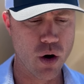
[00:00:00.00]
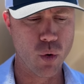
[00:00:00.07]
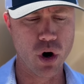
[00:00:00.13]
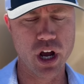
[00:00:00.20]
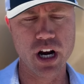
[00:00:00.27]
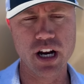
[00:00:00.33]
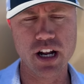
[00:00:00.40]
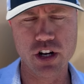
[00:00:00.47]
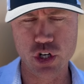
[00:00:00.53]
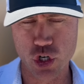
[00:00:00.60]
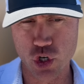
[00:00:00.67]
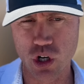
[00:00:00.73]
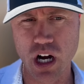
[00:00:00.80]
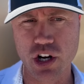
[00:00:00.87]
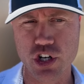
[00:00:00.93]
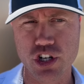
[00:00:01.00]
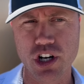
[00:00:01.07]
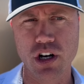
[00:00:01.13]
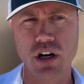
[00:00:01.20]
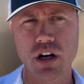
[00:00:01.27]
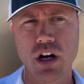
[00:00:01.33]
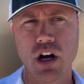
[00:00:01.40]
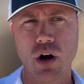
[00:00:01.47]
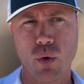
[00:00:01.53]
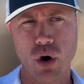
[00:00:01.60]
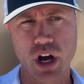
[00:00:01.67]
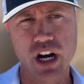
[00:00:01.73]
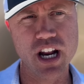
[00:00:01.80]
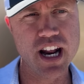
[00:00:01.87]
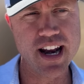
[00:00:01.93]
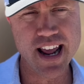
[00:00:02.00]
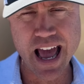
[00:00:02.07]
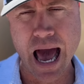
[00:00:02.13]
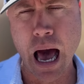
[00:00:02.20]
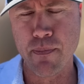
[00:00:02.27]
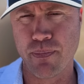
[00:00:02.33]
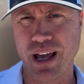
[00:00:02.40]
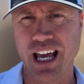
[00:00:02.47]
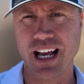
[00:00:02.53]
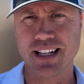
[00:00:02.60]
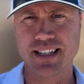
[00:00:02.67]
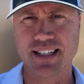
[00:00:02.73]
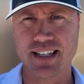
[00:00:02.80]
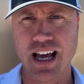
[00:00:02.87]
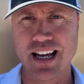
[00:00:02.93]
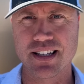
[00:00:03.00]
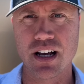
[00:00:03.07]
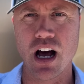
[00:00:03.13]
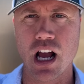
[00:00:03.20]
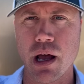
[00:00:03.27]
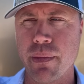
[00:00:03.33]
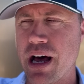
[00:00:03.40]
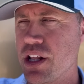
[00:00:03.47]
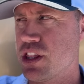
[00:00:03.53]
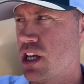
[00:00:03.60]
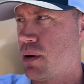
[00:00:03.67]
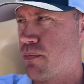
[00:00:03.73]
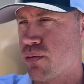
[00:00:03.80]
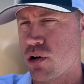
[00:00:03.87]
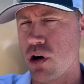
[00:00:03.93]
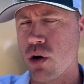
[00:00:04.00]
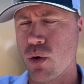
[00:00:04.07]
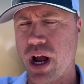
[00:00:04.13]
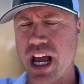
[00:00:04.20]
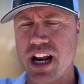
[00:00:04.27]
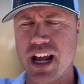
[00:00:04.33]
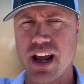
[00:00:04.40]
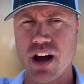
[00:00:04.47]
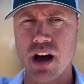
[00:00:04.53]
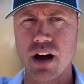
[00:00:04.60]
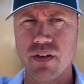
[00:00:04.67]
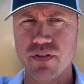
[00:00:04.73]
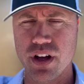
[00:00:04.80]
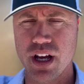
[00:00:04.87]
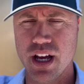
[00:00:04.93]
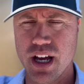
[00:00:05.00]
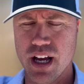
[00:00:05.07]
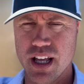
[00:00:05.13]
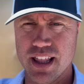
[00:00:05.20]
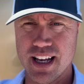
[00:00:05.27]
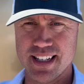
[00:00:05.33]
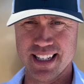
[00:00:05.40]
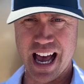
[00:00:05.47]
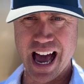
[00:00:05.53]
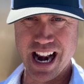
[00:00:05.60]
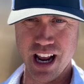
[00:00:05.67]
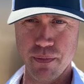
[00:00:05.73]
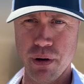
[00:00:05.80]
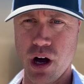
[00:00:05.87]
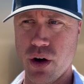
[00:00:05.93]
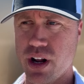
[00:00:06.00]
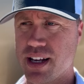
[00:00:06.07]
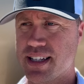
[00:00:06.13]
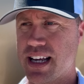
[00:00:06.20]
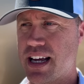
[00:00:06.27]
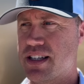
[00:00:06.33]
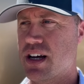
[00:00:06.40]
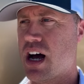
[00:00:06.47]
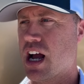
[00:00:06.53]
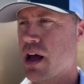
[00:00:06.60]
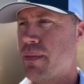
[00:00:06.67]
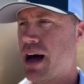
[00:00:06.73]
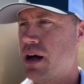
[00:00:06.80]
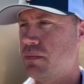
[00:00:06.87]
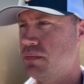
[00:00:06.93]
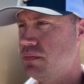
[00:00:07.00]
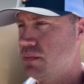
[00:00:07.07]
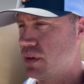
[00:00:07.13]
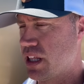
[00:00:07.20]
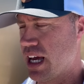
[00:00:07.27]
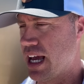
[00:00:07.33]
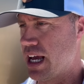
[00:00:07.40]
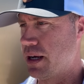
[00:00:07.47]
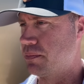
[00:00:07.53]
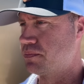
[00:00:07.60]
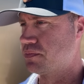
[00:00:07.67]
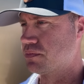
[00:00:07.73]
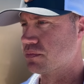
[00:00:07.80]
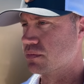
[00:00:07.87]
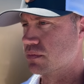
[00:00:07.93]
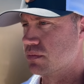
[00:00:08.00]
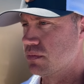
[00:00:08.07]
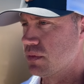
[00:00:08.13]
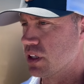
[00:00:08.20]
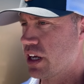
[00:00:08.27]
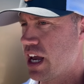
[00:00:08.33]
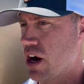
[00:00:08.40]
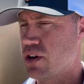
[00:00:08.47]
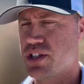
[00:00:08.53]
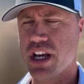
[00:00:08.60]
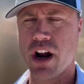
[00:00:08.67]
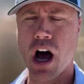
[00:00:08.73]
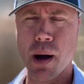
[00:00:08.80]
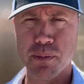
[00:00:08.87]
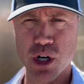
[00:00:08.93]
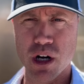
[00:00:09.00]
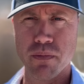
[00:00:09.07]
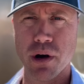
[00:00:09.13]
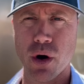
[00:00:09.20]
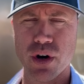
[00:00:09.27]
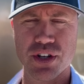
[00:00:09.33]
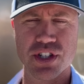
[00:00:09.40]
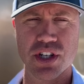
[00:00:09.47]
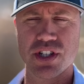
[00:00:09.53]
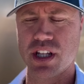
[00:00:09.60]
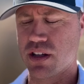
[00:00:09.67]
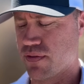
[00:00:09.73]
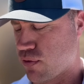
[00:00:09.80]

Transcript: We're going to need structure. We're going to need cap hits. I talk about the prorating of the signing bonus. I talk about the guaranteed option bonuses that the